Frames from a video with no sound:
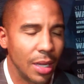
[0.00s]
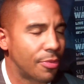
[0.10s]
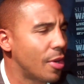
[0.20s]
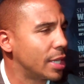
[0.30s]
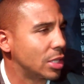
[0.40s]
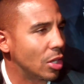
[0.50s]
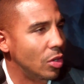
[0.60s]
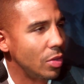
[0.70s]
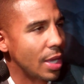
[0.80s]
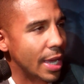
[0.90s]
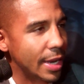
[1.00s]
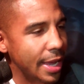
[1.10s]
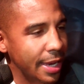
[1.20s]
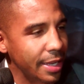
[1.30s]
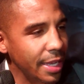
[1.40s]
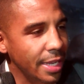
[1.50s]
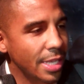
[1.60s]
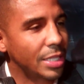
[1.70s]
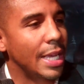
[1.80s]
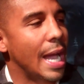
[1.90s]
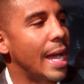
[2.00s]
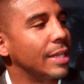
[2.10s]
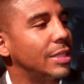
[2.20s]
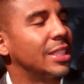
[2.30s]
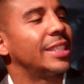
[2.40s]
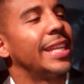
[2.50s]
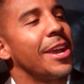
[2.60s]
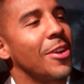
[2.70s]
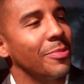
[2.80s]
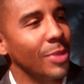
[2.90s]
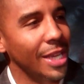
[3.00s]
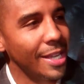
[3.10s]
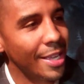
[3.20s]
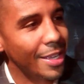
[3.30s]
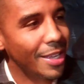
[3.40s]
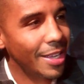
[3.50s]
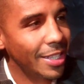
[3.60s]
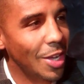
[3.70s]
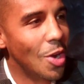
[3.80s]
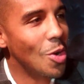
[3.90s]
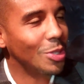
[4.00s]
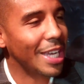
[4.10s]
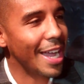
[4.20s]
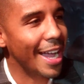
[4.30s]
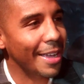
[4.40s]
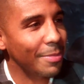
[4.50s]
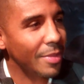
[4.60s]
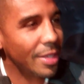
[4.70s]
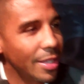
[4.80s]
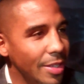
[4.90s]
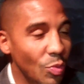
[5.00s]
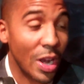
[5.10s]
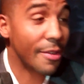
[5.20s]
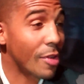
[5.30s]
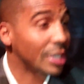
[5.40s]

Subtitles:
Fresno, and this guy just stared at me the whole time. Whenever